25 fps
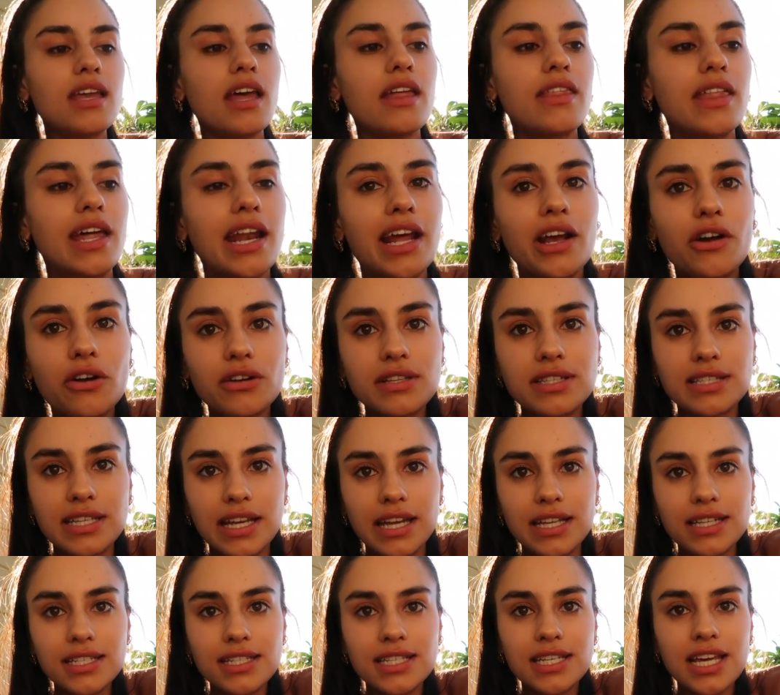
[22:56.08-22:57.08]
that I got
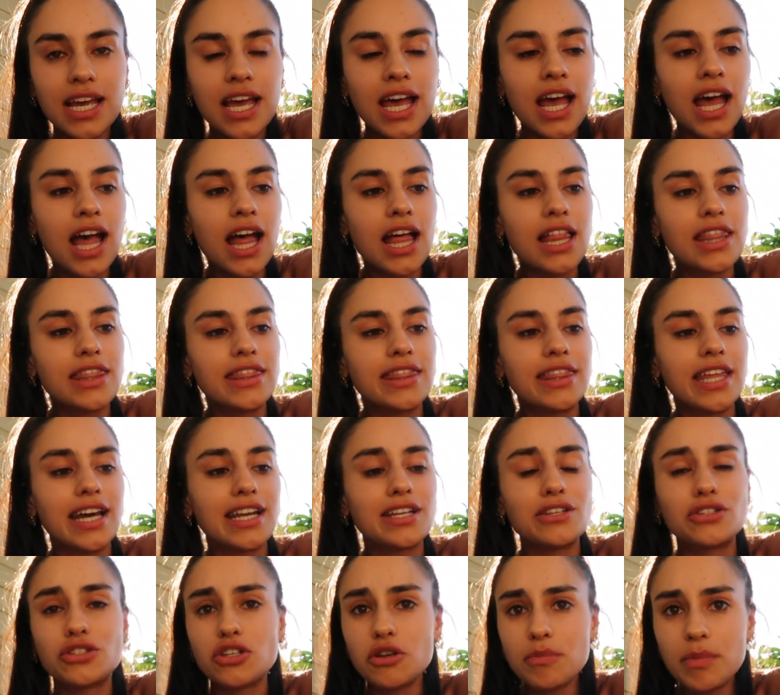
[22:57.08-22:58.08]
sent that
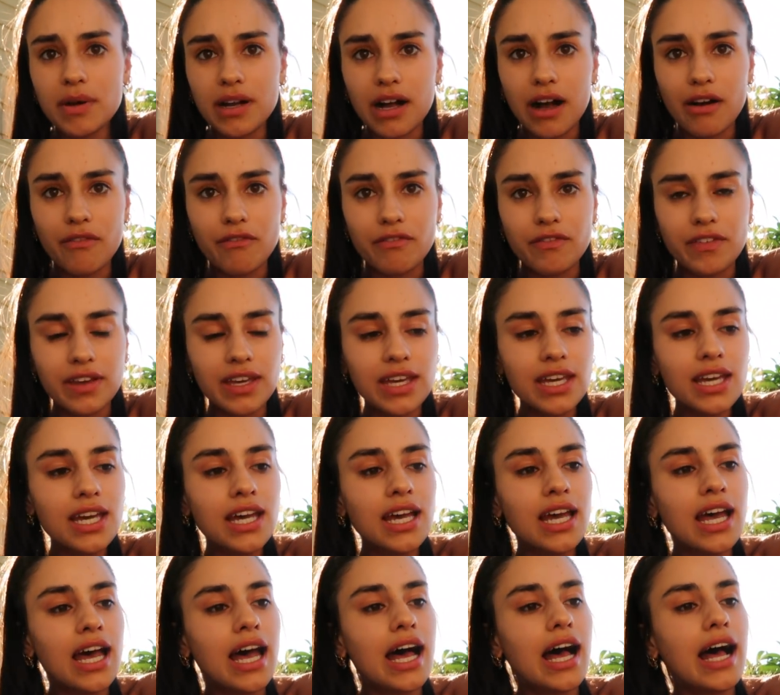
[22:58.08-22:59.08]
are super comfy.
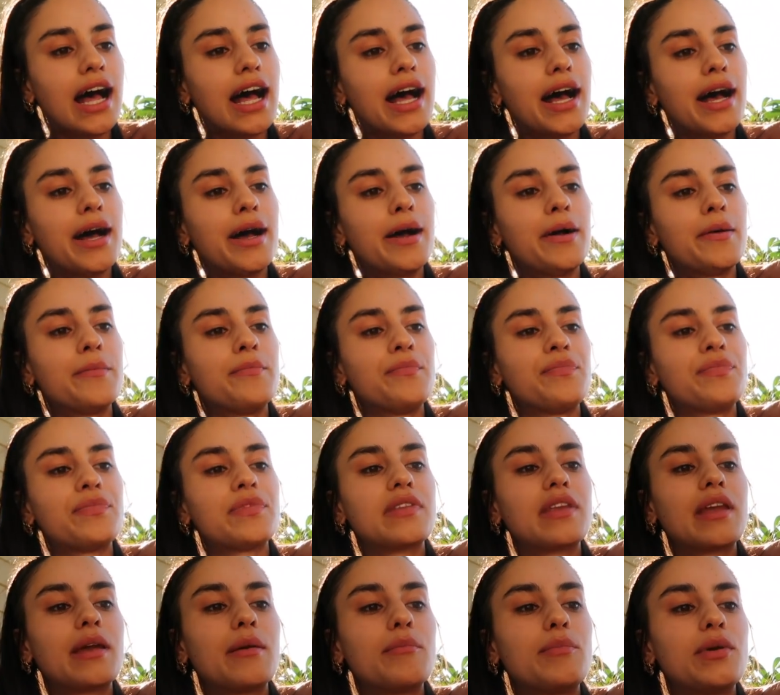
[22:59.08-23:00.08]

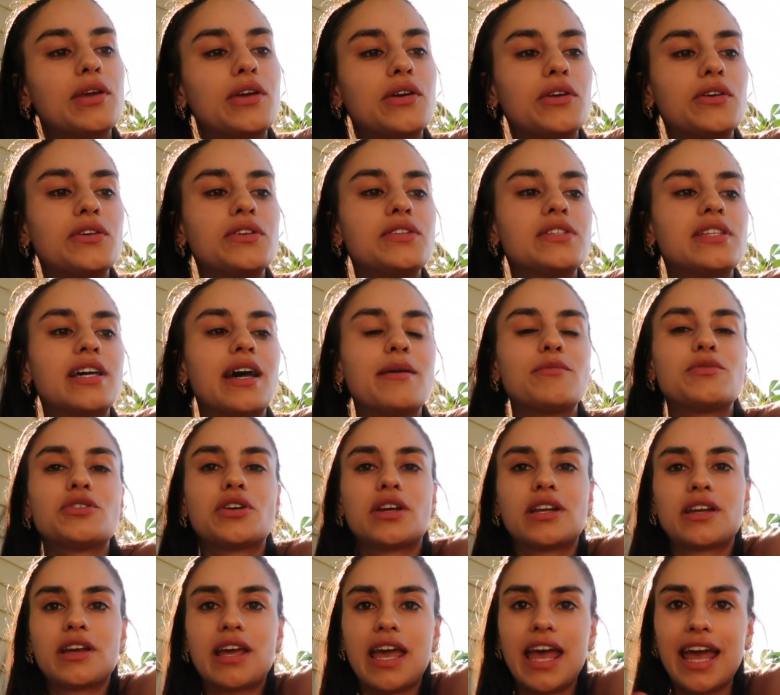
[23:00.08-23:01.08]
Because I'm
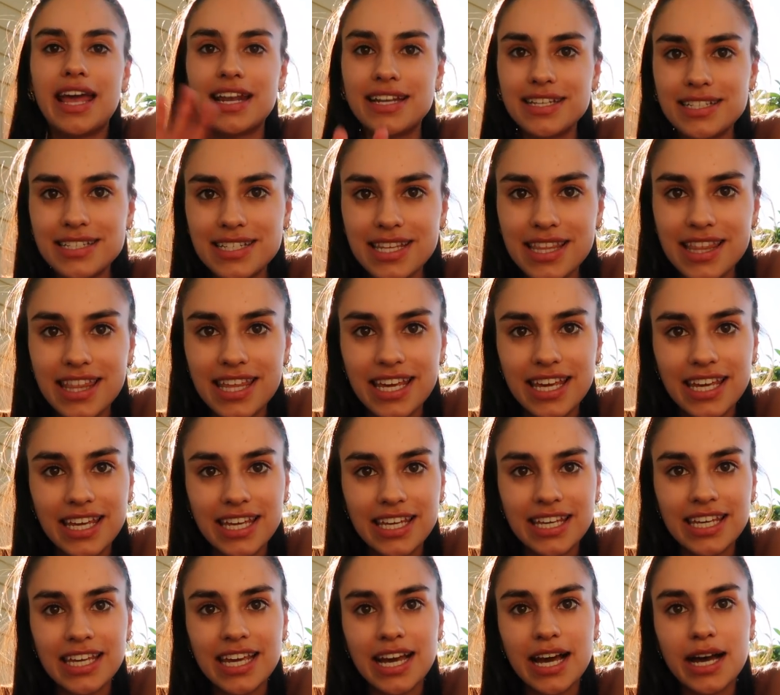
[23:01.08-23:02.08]
trying to edit
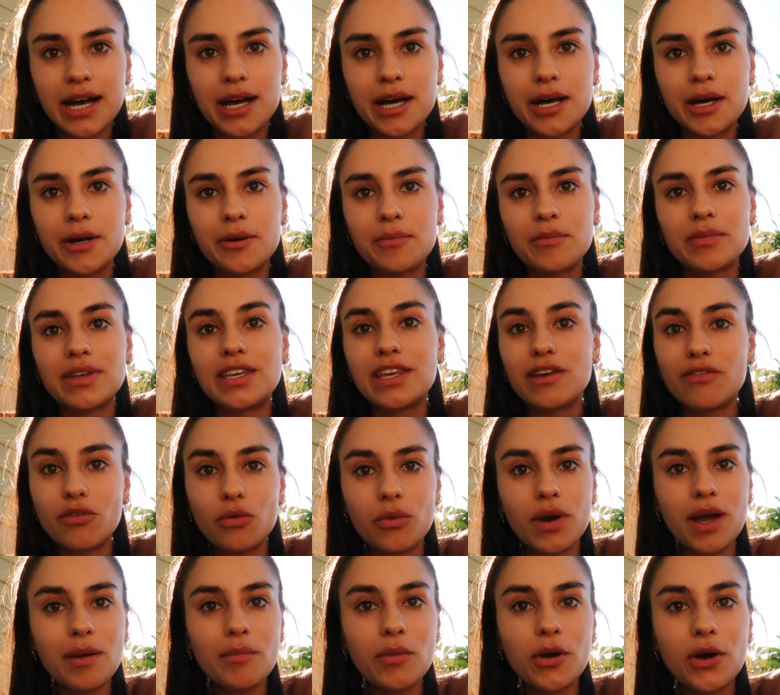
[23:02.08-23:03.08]
the
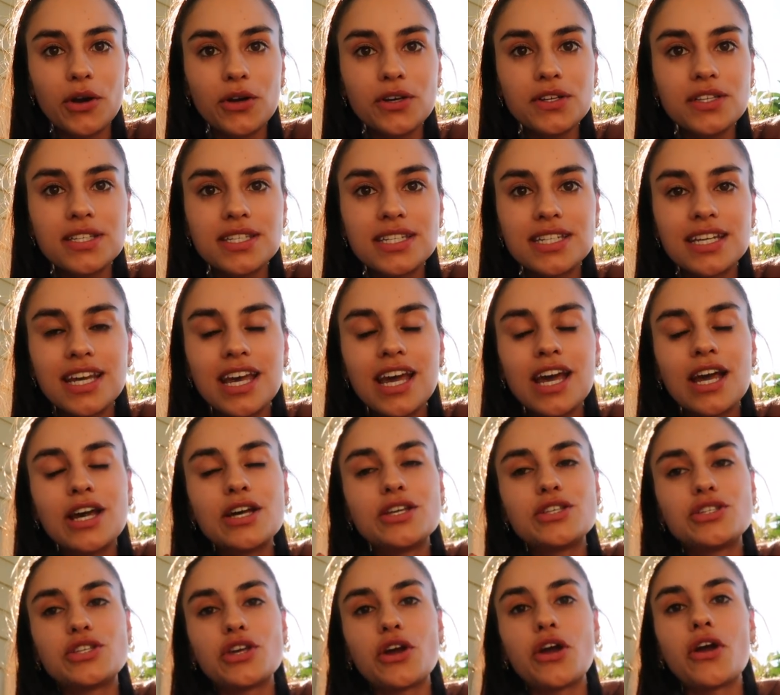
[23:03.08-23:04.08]
giveaway post.
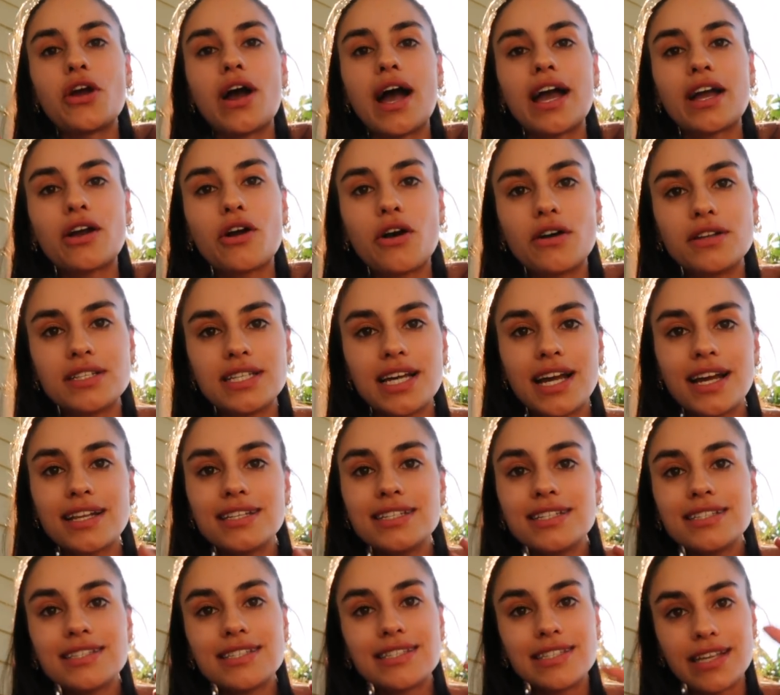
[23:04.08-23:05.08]
So I
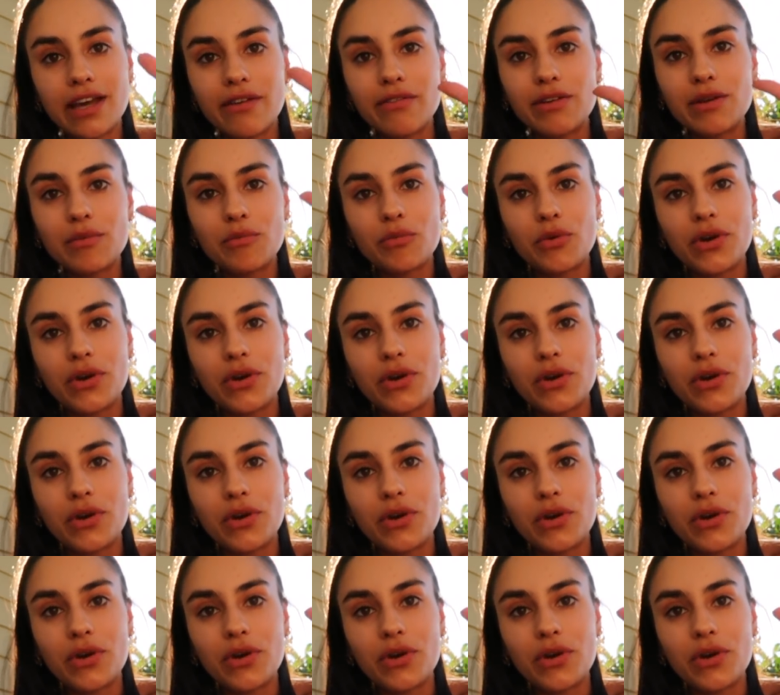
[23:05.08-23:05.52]
contacted 7